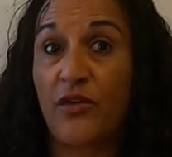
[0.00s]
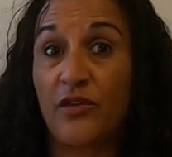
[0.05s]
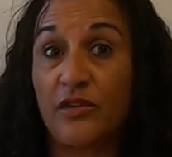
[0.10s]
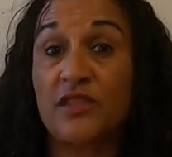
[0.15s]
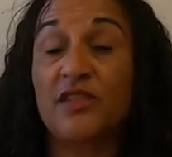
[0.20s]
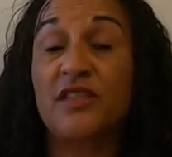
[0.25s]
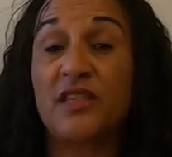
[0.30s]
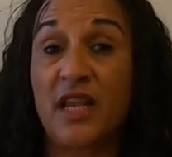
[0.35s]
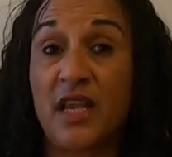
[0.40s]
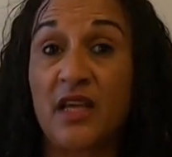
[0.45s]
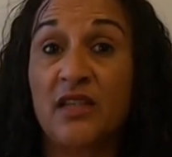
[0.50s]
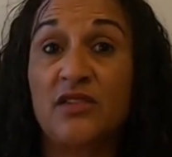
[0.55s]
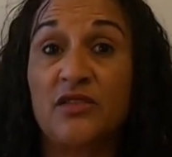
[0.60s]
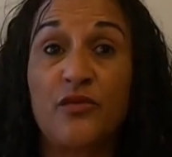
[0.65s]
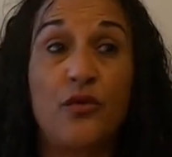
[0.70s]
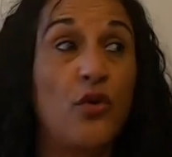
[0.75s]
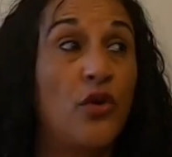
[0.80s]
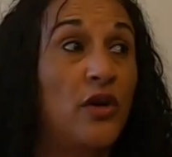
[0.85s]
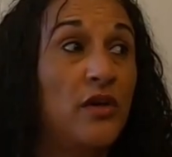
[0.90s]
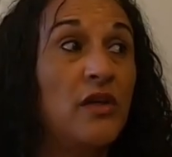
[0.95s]
stands
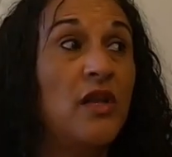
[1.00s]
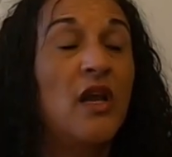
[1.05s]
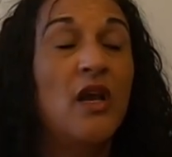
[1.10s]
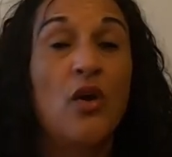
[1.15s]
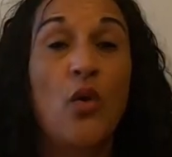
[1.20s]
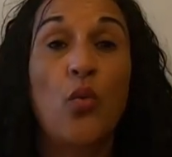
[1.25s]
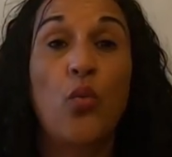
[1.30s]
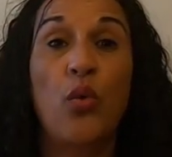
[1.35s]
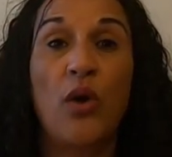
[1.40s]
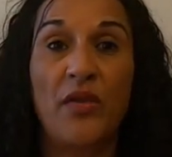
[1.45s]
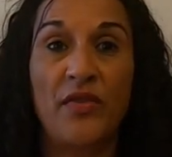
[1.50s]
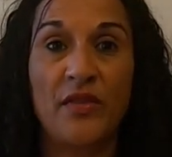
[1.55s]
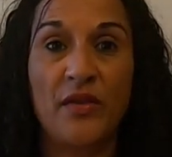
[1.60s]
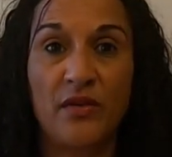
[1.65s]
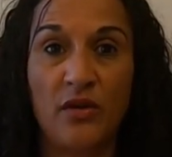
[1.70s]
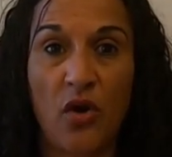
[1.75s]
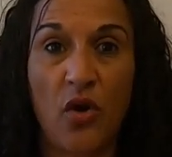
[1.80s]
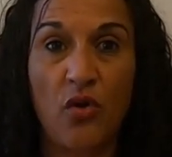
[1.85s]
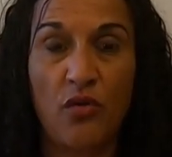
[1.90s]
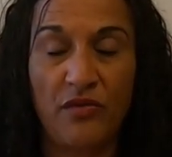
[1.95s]
for when the
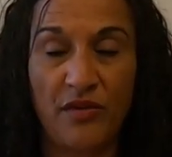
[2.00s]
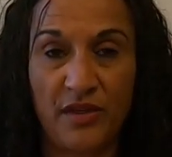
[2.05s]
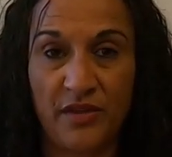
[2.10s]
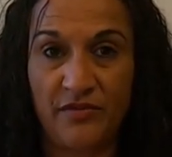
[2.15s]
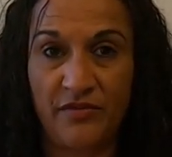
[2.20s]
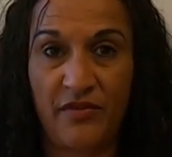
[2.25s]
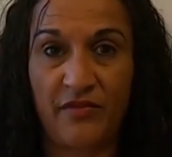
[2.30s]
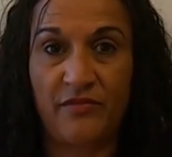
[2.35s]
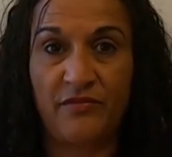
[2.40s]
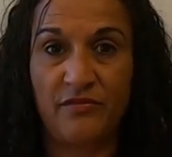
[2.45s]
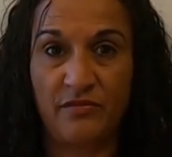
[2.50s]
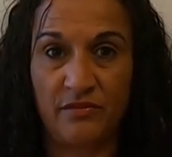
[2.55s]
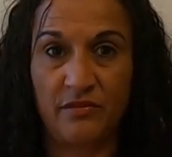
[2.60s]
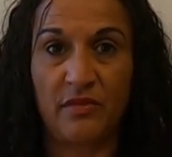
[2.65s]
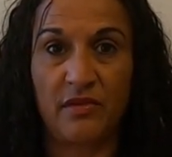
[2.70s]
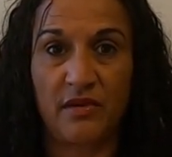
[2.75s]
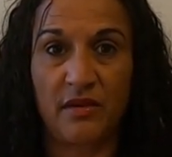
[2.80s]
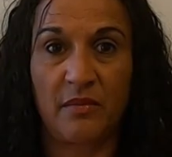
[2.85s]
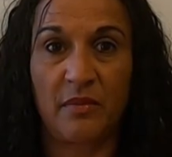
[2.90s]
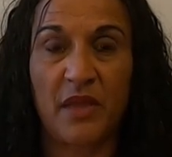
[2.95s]
COVID
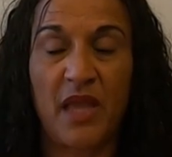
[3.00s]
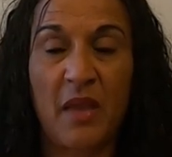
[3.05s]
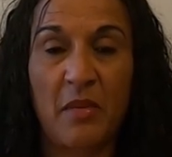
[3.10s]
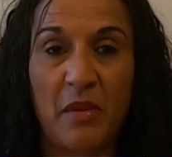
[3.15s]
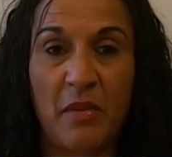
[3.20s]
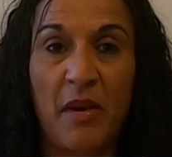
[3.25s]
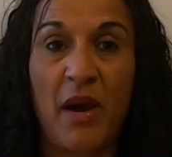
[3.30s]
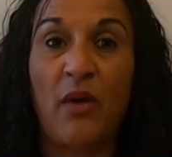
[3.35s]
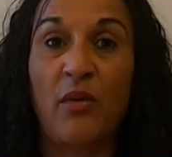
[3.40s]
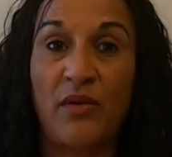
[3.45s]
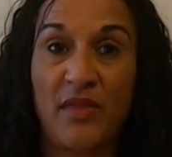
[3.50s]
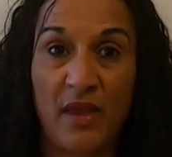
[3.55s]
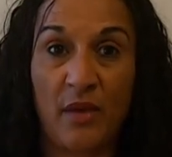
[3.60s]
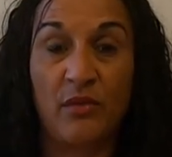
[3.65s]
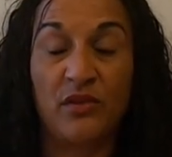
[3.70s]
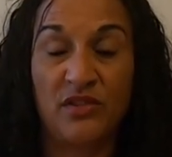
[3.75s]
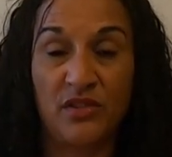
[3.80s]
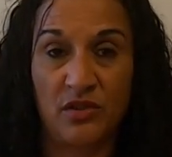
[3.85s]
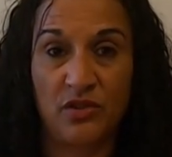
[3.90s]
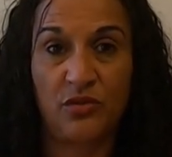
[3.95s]
came about, and that
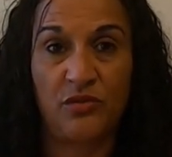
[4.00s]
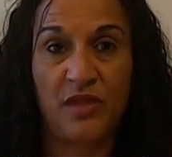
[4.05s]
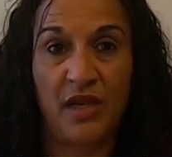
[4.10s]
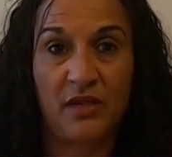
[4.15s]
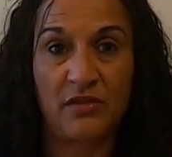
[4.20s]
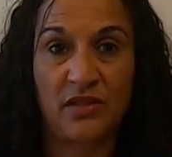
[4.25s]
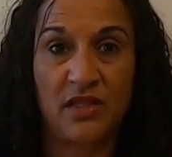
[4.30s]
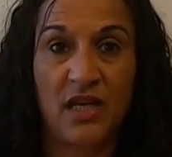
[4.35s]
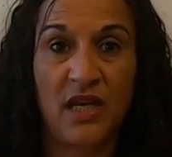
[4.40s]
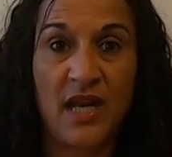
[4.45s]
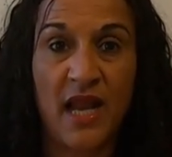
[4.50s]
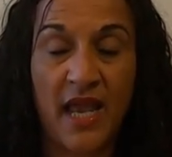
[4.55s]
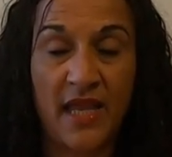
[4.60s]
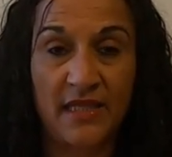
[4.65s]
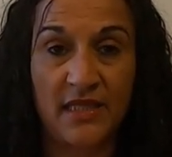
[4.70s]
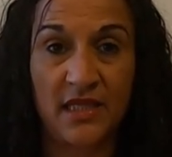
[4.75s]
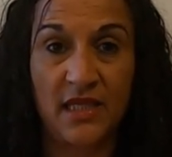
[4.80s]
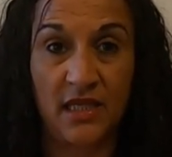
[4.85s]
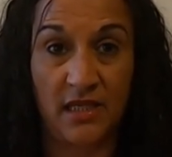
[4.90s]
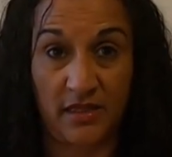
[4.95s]
was in
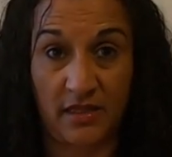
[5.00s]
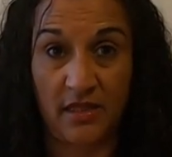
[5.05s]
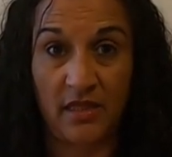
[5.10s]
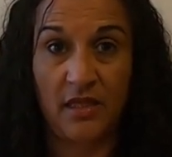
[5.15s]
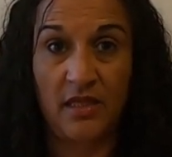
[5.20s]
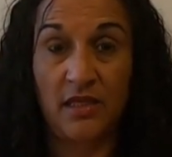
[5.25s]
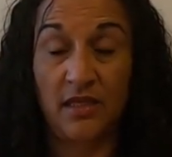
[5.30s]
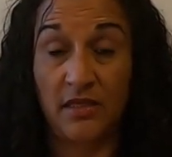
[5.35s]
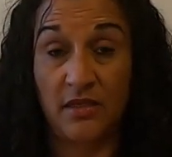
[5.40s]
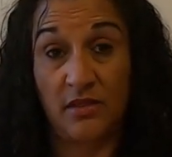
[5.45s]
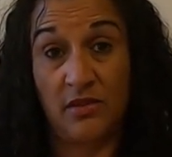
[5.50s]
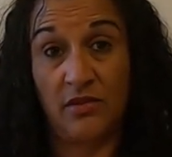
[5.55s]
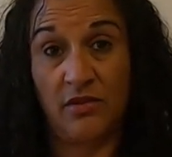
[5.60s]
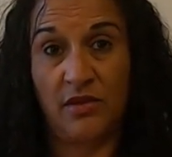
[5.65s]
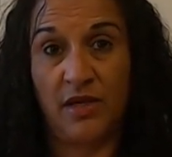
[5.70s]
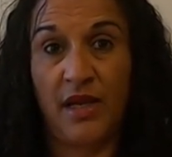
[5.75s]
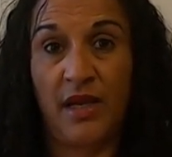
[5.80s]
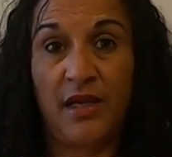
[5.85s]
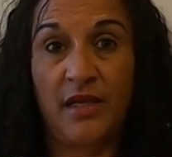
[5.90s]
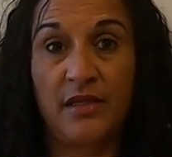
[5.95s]
2019.
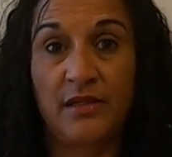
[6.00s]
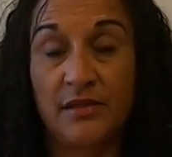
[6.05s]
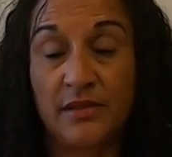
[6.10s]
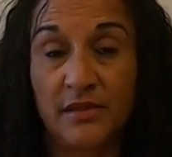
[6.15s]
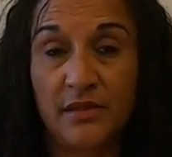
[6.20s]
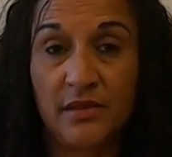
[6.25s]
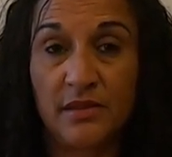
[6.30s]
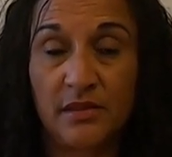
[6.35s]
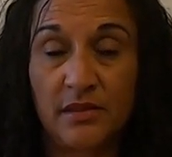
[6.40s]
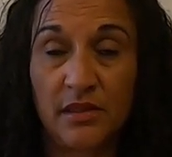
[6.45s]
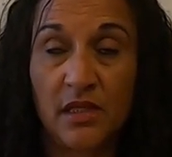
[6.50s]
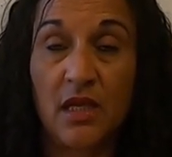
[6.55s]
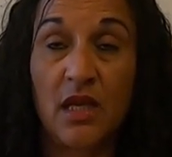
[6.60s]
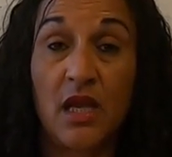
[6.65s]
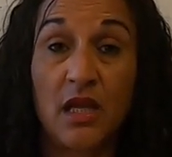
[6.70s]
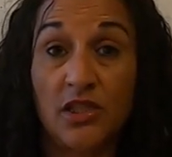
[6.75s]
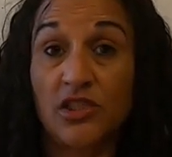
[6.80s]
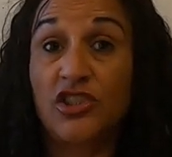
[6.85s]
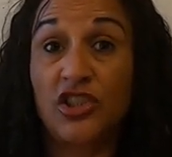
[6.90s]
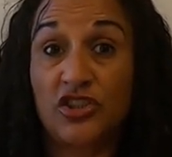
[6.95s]
Okay?
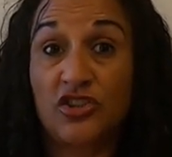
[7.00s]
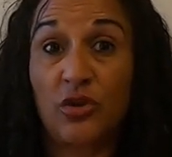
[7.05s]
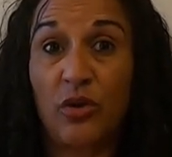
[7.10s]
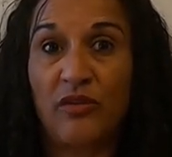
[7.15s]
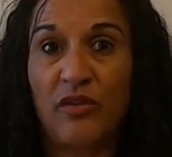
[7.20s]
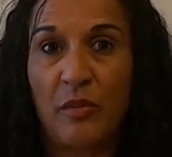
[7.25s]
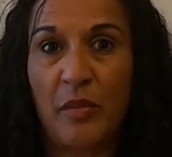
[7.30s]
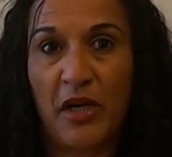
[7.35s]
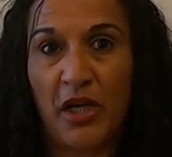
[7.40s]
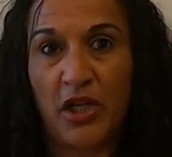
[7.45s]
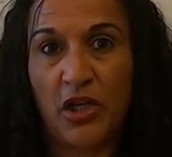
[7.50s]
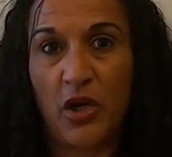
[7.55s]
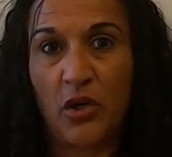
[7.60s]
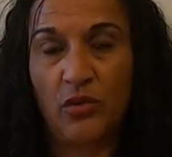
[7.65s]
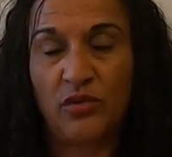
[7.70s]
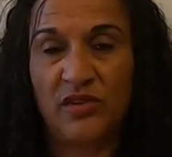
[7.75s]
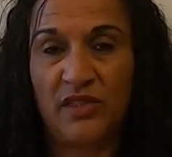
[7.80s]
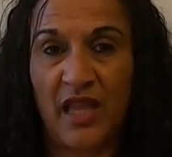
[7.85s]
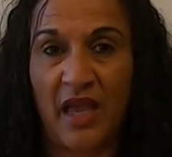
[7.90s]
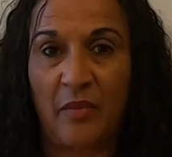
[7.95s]
Just so everybody
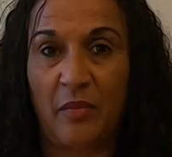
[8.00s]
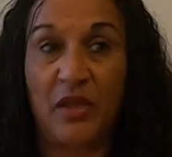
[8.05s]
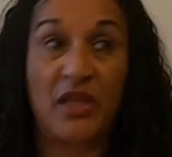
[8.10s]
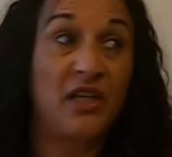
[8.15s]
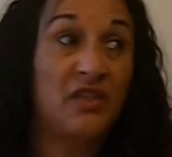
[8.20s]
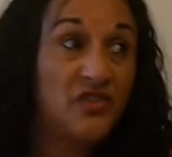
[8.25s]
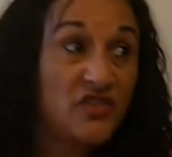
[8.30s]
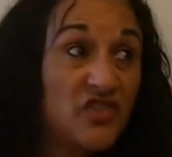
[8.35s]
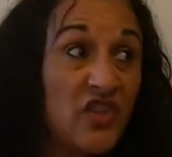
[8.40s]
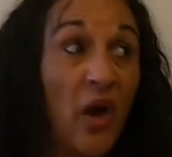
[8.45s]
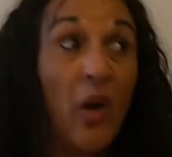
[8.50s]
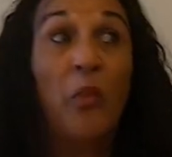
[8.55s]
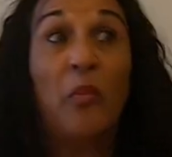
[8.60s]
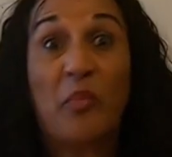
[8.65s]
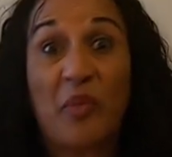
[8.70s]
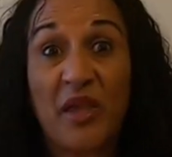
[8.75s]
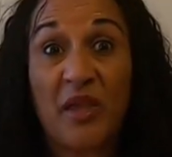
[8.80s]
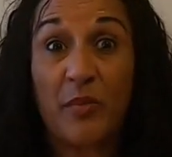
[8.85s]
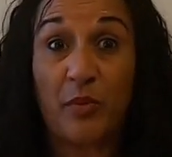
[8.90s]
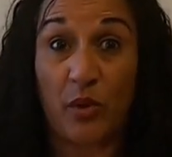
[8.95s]
knows that, because some
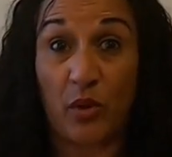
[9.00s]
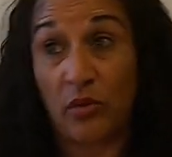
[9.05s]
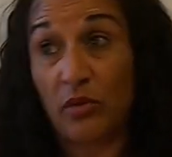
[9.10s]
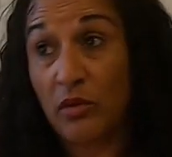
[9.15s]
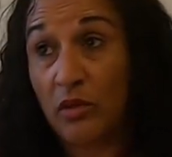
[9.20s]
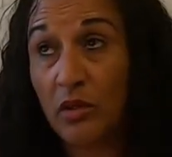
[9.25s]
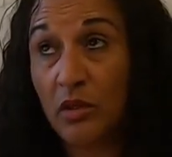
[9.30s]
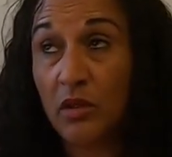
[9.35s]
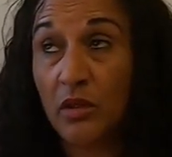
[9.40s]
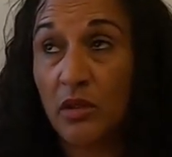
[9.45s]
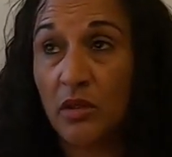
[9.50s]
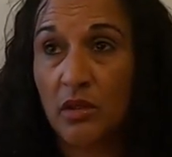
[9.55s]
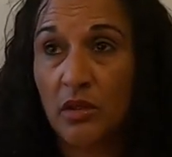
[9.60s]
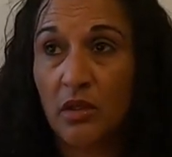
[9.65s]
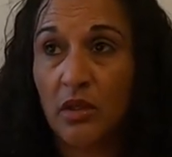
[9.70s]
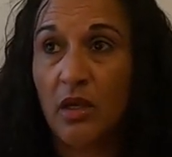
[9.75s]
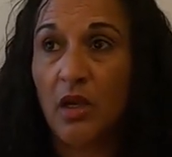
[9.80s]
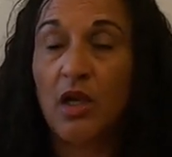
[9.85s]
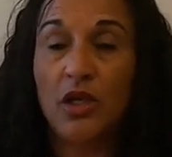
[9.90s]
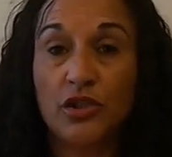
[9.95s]
people
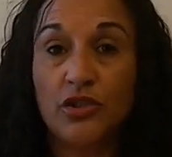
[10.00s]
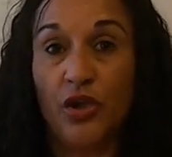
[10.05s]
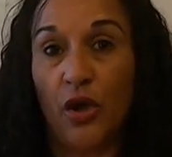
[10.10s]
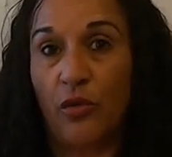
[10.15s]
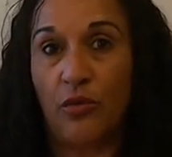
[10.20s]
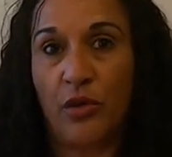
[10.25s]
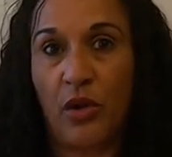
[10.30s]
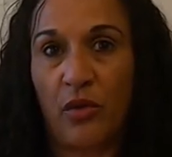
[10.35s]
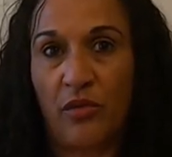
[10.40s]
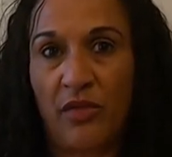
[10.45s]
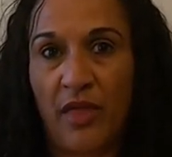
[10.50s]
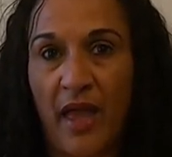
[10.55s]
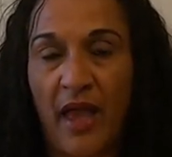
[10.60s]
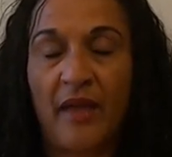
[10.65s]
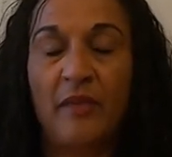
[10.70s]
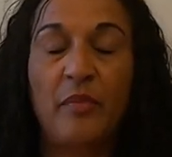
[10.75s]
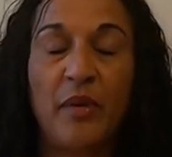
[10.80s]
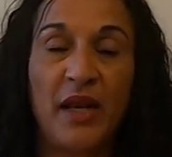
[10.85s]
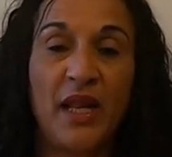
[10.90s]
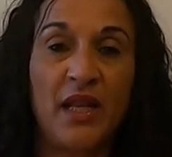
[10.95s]
don't know
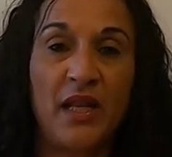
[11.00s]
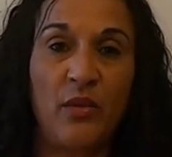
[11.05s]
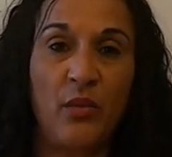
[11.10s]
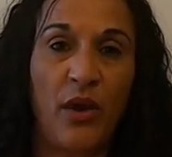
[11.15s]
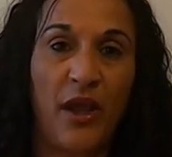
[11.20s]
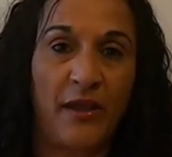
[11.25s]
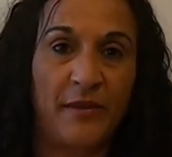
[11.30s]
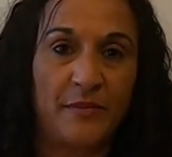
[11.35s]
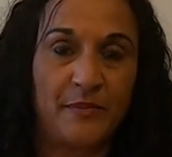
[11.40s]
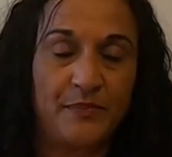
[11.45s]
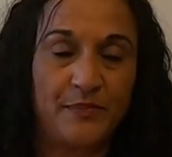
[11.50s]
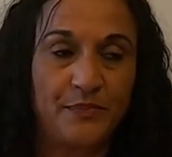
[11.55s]
that. But anyway,